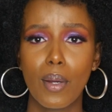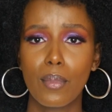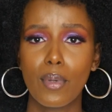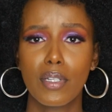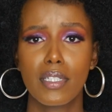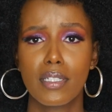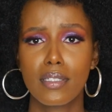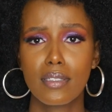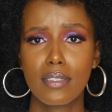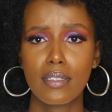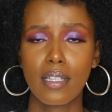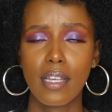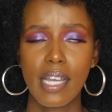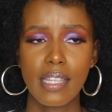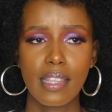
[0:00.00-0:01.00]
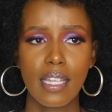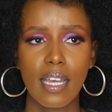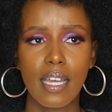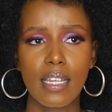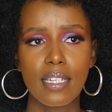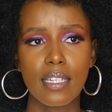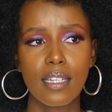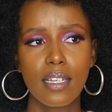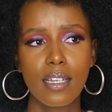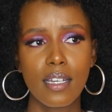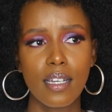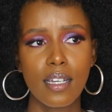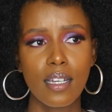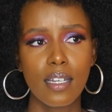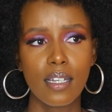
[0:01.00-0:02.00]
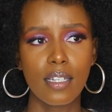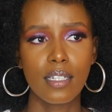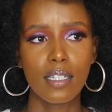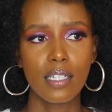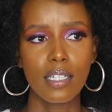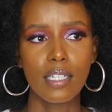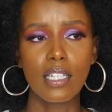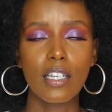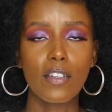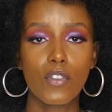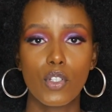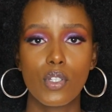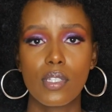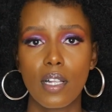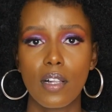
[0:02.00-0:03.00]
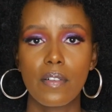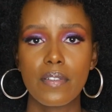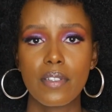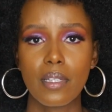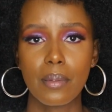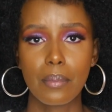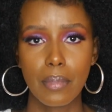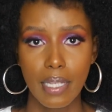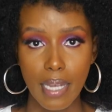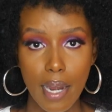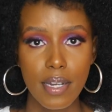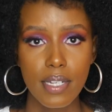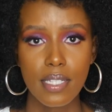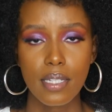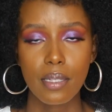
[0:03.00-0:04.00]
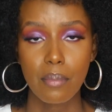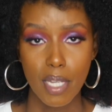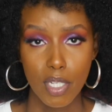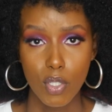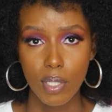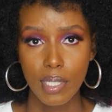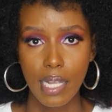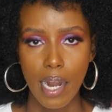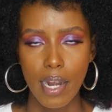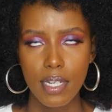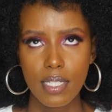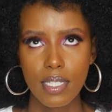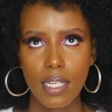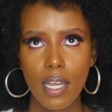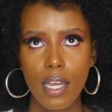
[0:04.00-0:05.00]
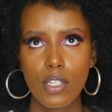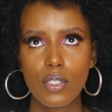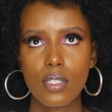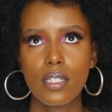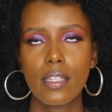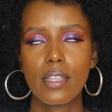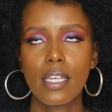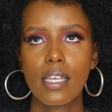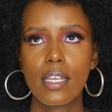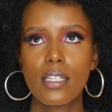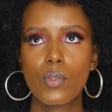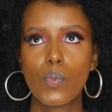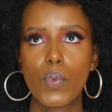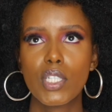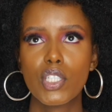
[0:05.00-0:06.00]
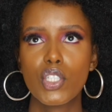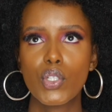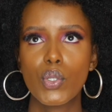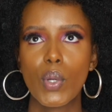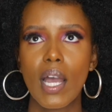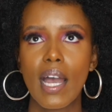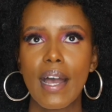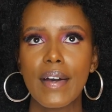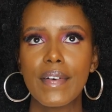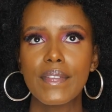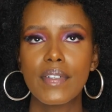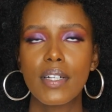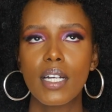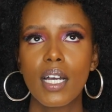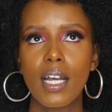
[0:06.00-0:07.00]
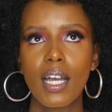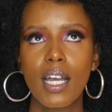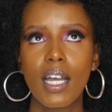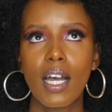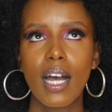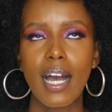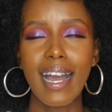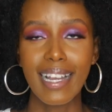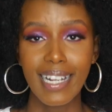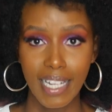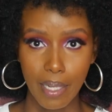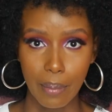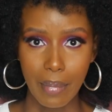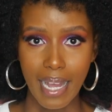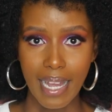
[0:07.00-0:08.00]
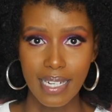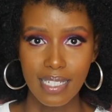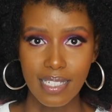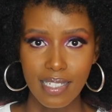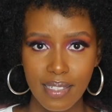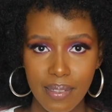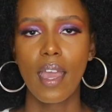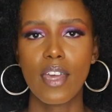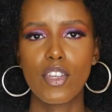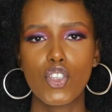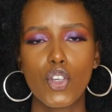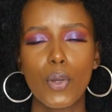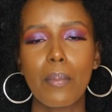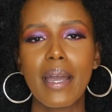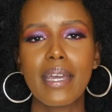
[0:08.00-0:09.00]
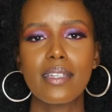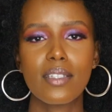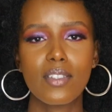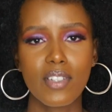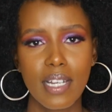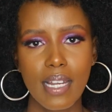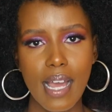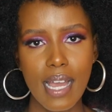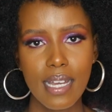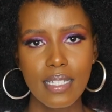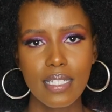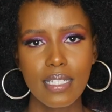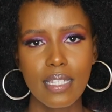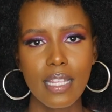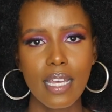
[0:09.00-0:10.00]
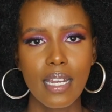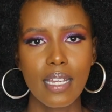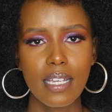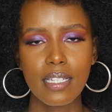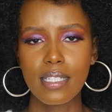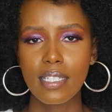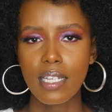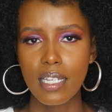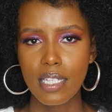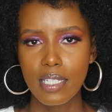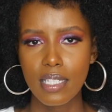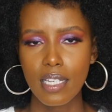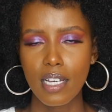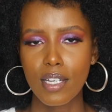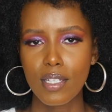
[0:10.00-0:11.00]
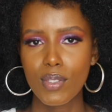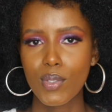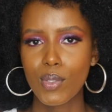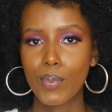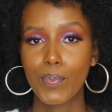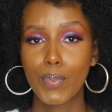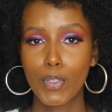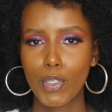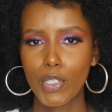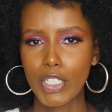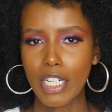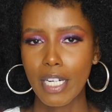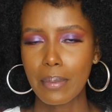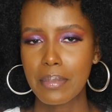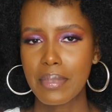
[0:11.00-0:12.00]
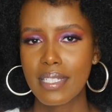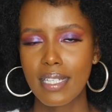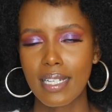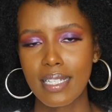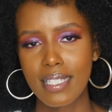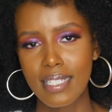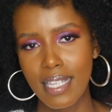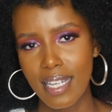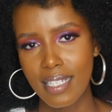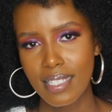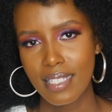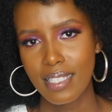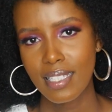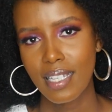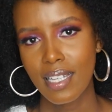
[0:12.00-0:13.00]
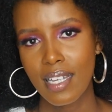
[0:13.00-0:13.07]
our bodies, and then give yourself some clarity, mental clarity. And you see, the thing is, once you have a clear mind and your mind is relaxed, then it's easier to program success